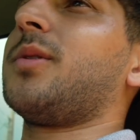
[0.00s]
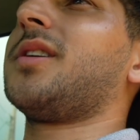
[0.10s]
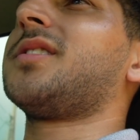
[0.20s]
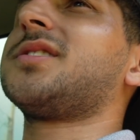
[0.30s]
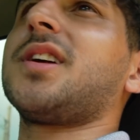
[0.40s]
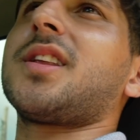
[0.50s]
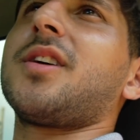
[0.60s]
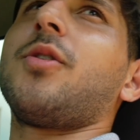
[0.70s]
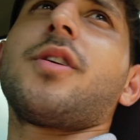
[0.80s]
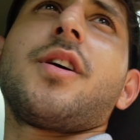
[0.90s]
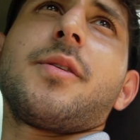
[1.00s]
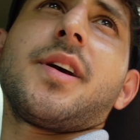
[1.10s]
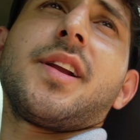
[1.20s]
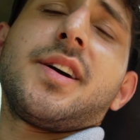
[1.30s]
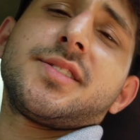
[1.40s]
well, there's nothing going on
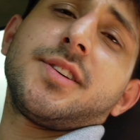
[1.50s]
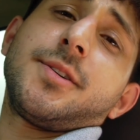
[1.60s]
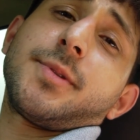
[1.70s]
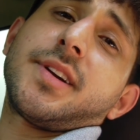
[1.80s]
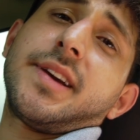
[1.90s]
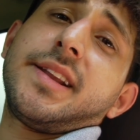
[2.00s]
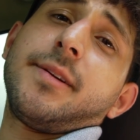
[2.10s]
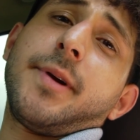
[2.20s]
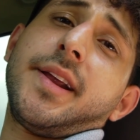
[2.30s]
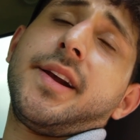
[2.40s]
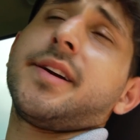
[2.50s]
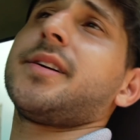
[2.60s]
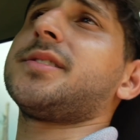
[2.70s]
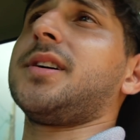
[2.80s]
right now, so we're going to end it right here.